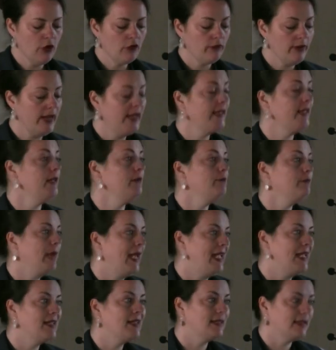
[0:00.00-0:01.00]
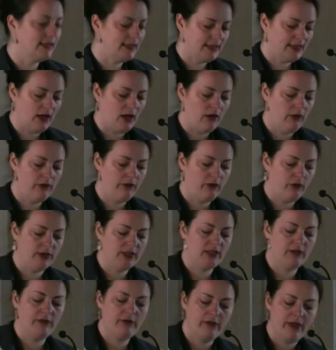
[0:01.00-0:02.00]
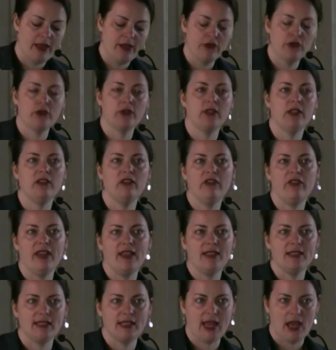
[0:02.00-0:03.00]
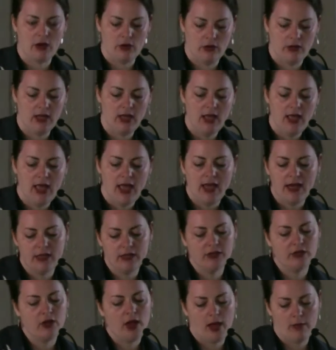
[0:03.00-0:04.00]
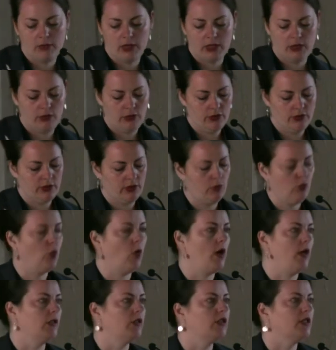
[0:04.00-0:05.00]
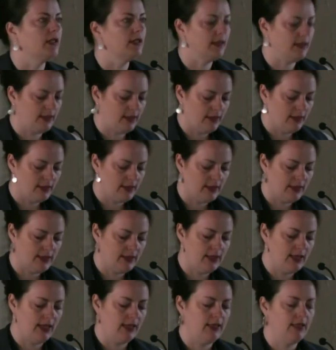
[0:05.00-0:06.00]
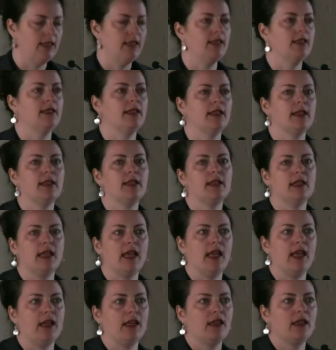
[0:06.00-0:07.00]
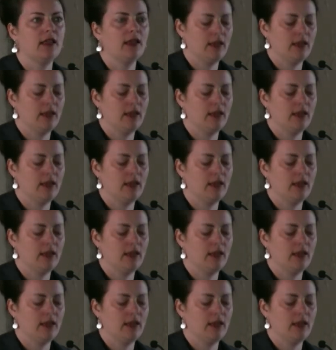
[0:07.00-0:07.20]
Radium paint itself was eventually phased out and has not been used in watches since 1968.